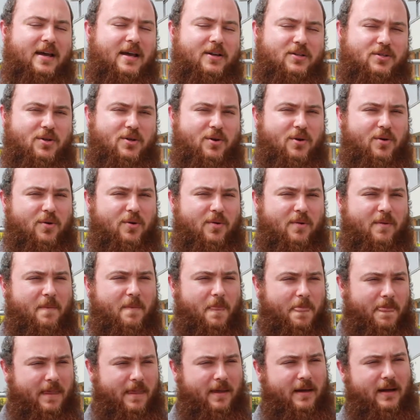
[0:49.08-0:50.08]
So
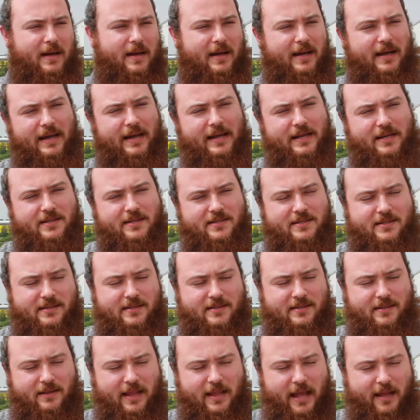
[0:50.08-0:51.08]
in
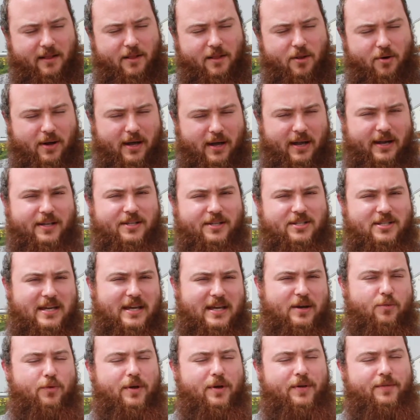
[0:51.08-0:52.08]
that
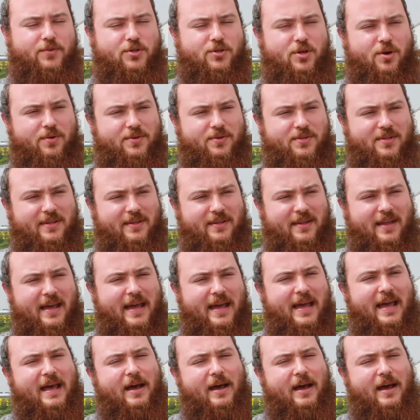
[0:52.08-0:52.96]
locality we've chosen,